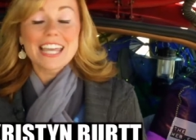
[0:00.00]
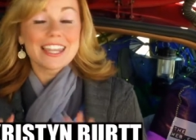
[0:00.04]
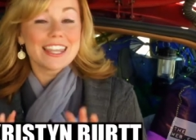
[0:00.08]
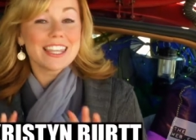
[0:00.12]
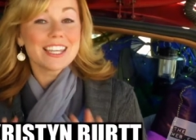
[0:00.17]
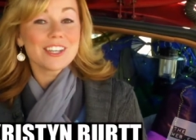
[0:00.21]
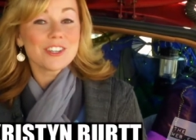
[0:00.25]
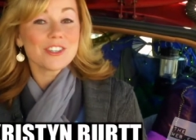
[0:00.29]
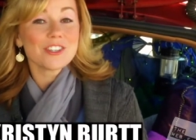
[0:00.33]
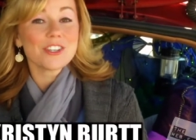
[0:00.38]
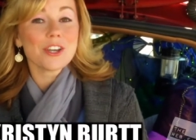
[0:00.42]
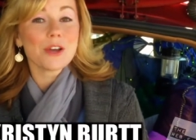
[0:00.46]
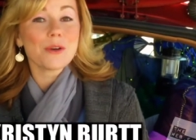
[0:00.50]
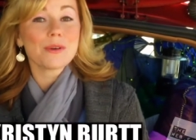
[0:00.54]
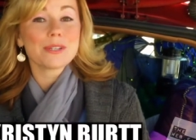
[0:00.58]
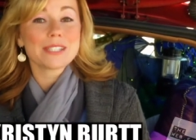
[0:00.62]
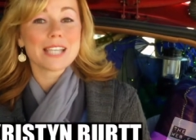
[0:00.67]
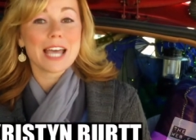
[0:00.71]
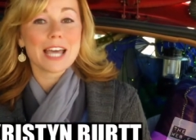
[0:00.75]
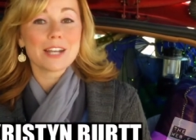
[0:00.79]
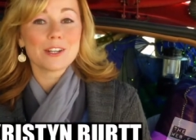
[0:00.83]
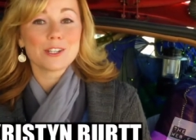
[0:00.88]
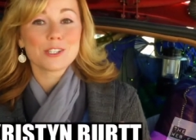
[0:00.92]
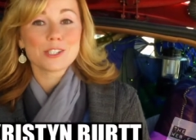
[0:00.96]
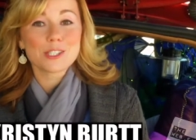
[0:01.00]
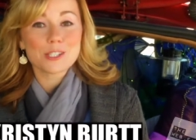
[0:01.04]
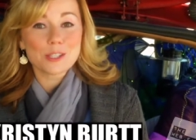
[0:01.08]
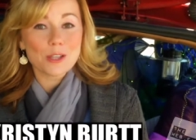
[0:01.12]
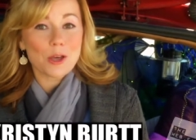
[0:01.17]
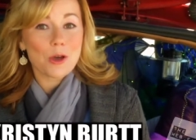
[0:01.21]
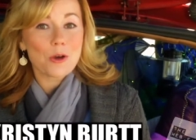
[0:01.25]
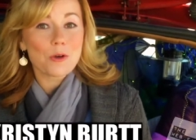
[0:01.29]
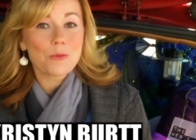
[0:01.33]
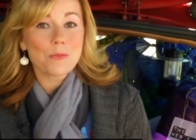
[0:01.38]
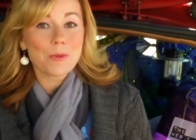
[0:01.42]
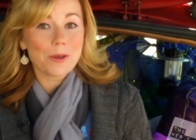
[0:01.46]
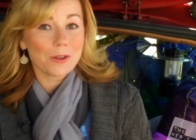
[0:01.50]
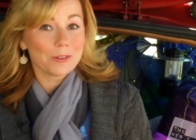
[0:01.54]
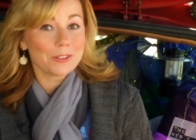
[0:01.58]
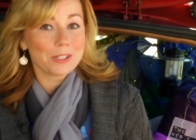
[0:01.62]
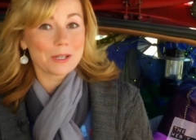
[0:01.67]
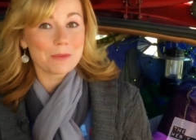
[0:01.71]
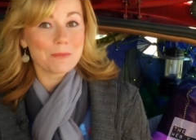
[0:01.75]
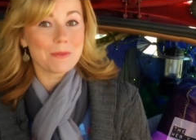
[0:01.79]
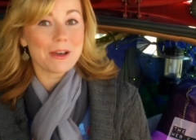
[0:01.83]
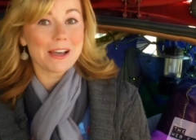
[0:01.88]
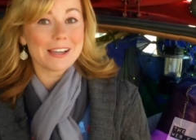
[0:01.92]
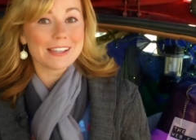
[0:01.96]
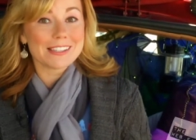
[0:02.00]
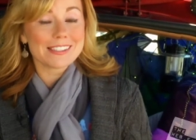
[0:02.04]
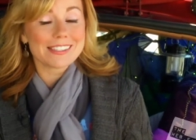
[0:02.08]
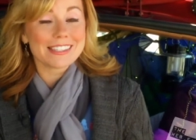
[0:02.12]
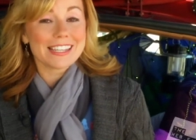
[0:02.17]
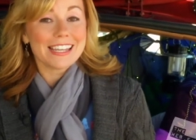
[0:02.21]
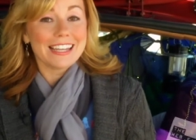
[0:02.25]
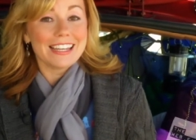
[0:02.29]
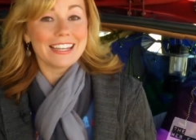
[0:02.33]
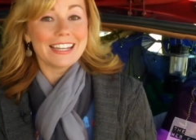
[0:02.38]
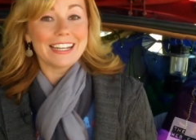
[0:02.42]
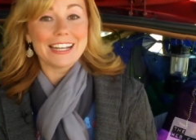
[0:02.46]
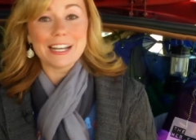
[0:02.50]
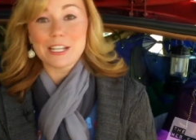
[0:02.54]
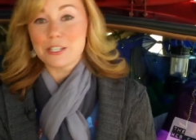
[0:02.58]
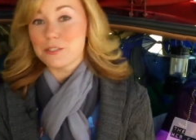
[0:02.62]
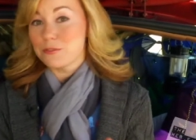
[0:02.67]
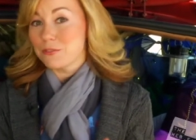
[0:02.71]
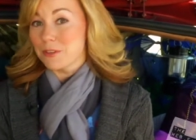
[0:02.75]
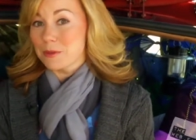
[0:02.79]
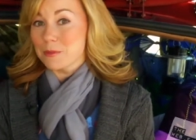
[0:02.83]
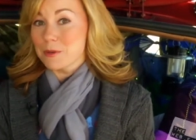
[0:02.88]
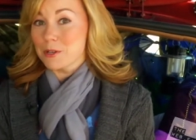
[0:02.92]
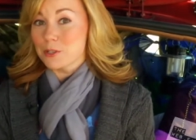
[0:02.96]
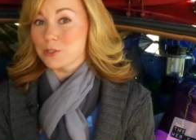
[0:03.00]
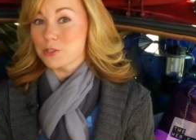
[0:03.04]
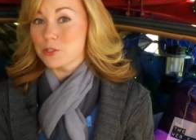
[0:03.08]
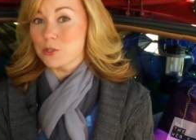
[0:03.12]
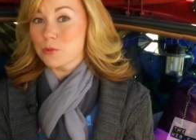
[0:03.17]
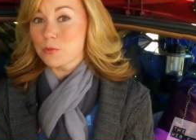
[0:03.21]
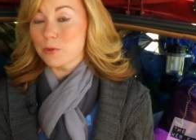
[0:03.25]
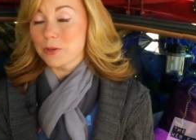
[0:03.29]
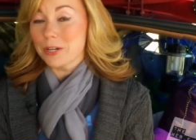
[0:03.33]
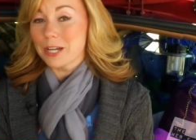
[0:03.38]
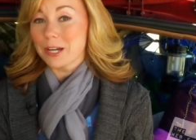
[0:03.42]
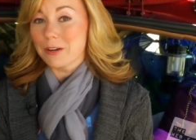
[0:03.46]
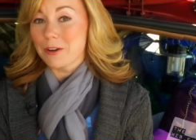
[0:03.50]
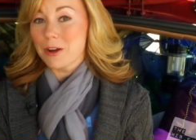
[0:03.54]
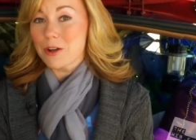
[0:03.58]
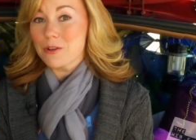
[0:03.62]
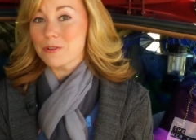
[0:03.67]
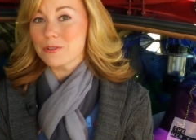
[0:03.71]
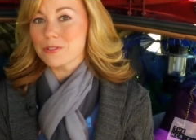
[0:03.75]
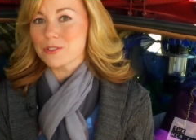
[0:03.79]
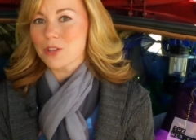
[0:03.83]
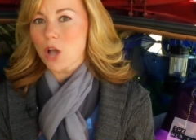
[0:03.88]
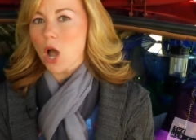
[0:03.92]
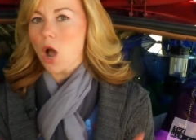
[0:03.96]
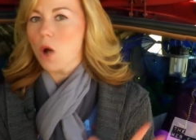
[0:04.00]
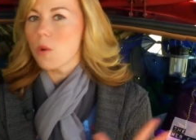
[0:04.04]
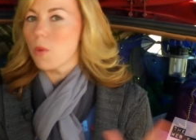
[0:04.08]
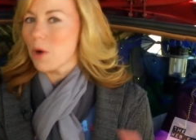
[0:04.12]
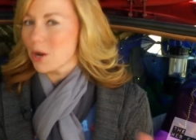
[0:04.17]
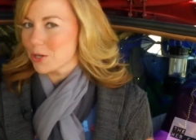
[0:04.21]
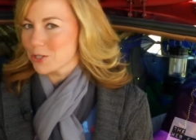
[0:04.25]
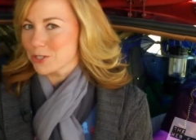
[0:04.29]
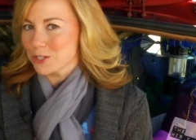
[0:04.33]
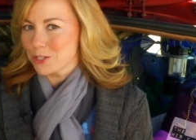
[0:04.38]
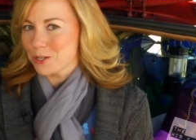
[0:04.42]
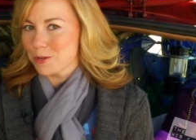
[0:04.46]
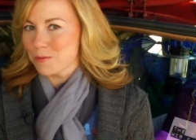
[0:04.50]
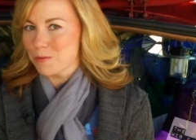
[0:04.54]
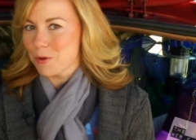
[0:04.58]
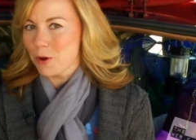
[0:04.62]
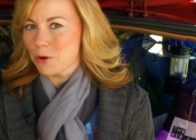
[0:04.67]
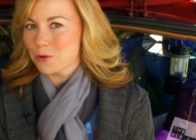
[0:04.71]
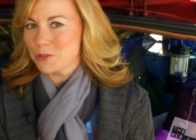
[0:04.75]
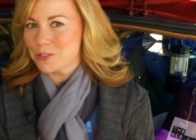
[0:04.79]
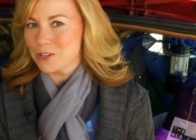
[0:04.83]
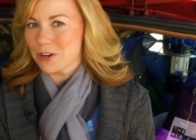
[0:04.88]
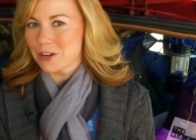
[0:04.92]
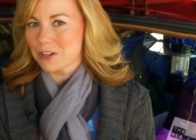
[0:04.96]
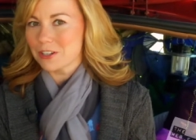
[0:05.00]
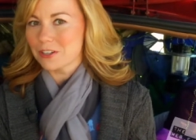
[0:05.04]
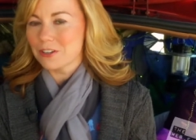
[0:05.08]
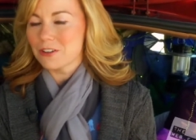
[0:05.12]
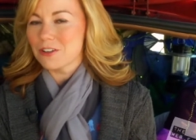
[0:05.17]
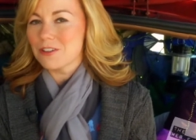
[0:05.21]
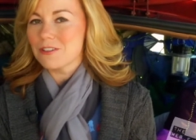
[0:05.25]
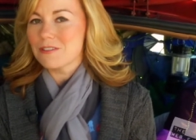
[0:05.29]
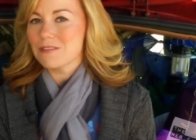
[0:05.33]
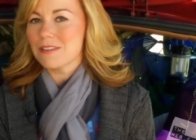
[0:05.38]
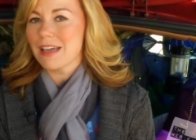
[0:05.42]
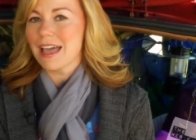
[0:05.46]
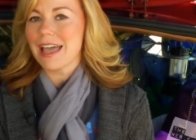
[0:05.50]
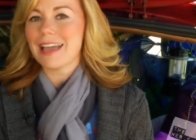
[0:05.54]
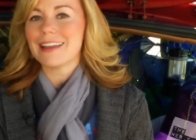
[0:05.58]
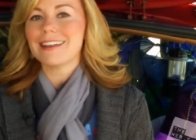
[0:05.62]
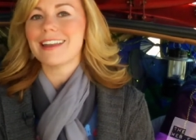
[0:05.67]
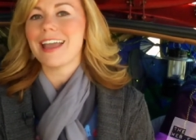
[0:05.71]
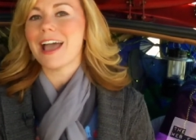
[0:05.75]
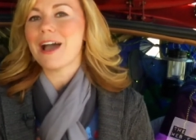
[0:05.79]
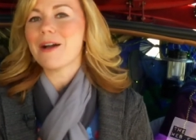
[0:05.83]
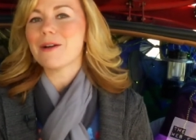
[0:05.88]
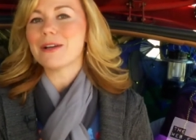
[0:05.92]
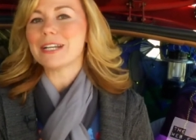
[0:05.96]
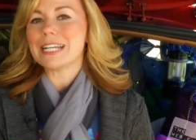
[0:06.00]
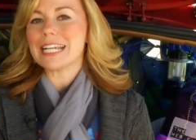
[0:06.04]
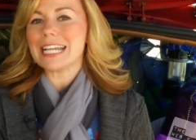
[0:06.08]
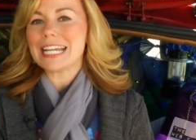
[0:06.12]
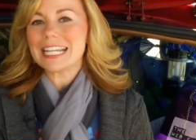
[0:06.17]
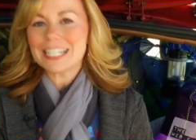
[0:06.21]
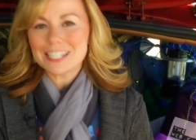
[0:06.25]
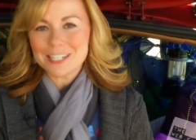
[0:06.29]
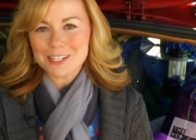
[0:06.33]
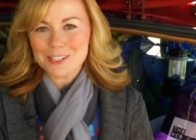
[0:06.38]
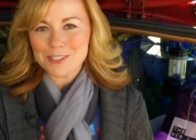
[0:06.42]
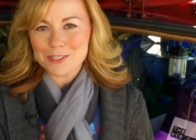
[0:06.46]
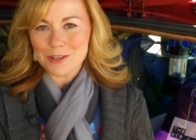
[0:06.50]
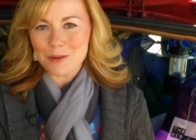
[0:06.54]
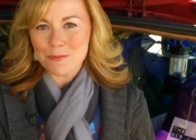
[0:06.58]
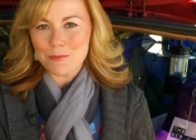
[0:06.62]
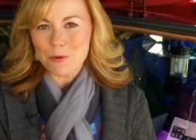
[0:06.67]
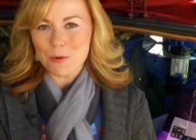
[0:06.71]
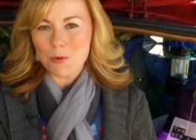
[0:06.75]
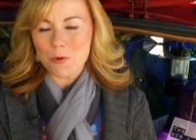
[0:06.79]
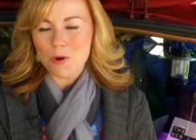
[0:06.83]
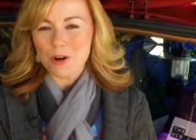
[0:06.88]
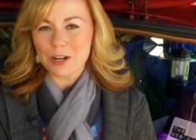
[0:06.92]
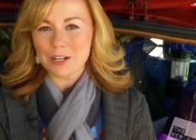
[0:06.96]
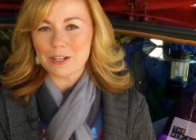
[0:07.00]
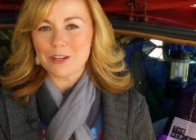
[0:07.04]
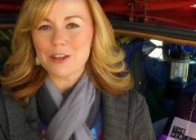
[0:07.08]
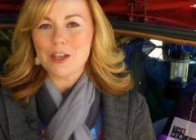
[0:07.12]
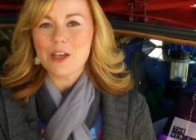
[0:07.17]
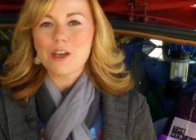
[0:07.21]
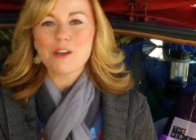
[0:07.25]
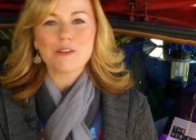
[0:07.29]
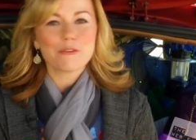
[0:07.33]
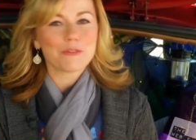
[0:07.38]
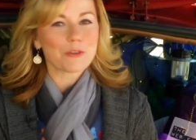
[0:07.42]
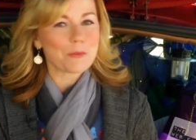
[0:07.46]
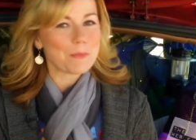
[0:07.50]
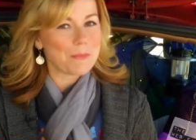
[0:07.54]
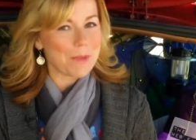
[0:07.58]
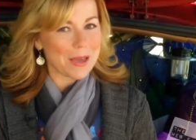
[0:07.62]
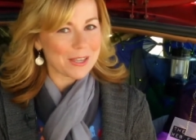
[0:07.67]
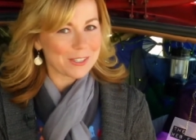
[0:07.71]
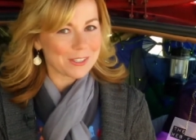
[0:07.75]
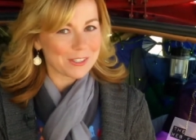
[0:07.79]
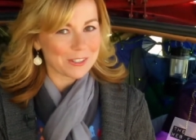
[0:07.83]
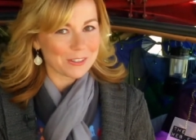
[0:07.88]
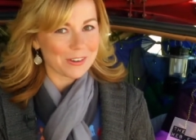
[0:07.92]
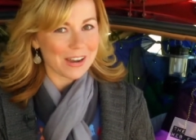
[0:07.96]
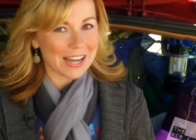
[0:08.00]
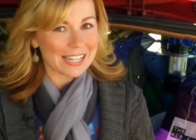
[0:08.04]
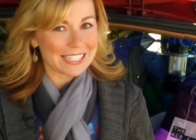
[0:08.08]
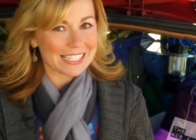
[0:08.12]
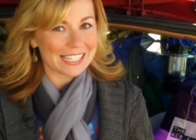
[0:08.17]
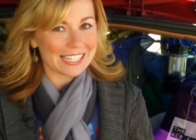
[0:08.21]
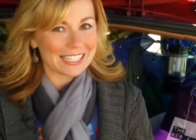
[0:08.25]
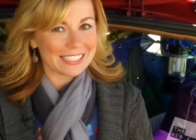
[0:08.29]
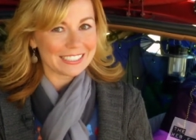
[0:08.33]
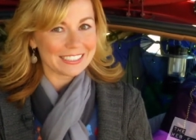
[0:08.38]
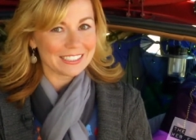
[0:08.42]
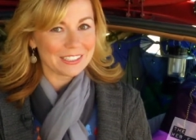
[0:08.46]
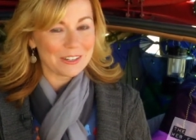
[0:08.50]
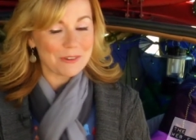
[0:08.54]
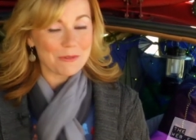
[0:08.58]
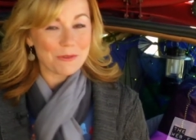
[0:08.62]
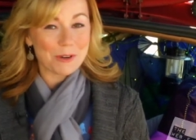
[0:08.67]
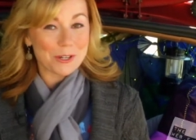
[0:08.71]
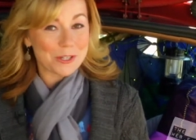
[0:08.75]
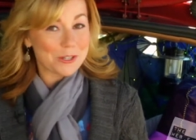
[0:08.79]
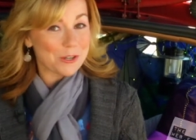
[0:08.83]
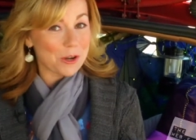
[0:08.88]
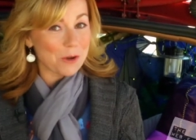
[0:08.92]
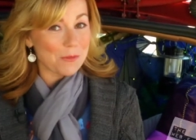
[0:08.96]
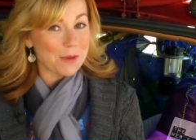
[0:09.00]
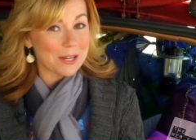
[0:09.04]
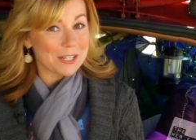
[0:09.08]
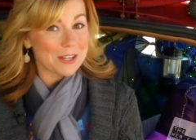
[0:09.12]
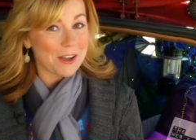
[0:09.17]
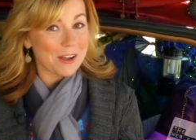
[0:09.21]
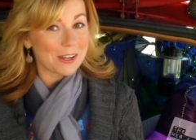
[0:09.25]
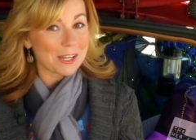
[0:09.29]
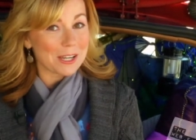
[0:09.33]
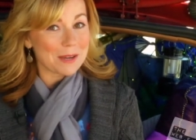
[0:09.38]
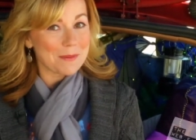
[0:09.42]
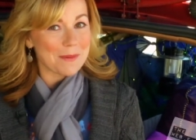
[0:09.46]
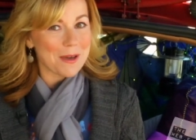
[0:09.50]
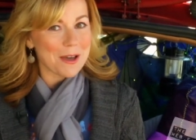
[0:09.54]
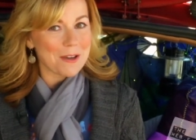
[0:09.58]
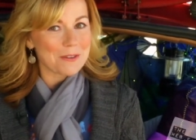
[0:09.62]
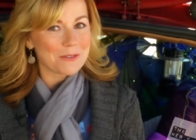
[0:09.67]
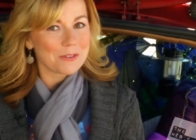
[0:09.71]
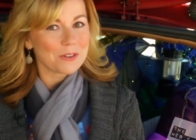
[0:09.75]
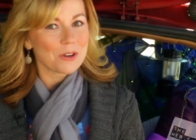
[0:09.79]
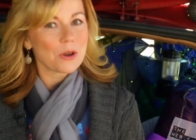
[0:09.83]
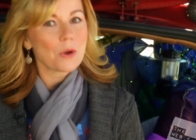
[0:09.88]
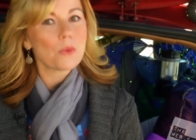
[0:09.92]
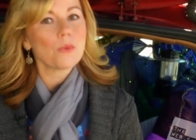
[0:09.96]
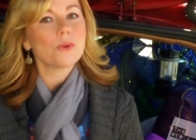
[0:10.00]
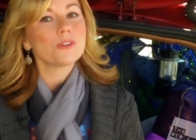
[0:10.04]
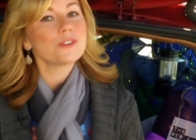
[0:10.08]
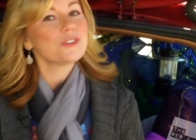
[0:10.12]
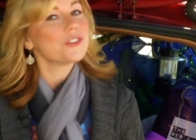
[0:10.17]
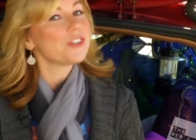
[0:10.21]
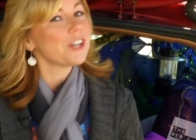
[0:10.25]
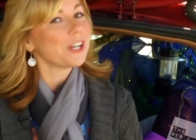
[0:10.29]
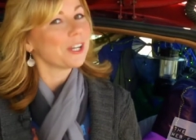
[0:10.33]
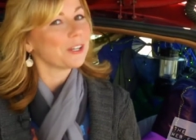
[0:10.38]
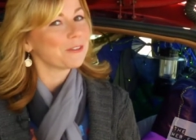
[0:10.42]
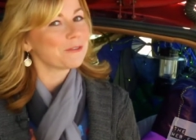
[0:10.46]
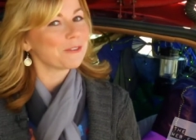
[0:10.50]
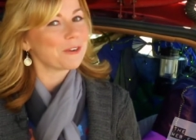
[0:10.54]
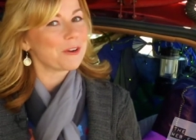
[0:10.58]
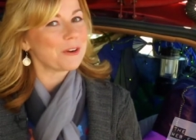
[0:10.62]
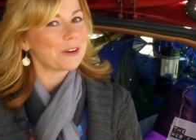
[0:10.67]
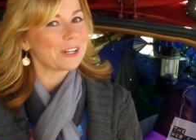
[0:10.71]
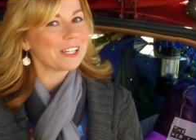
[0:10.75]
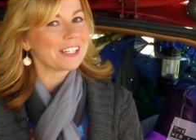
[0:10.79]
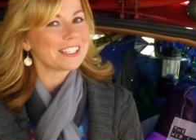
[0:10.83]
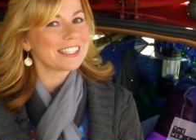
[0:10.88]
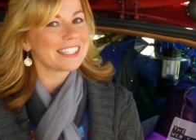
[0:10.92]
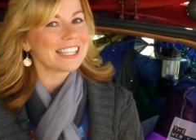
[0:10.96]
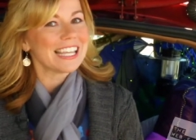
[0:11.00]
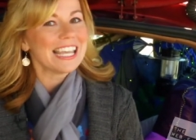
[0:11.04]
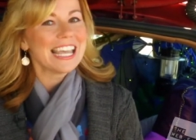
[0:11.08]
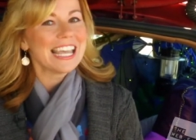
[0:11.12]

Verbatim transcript: This show has had a slow building buzz. It has female superheroes, a Washington Post article, and now an Indie Soap Award for Best Directing. What show am I talking about? Well, Chick, of course.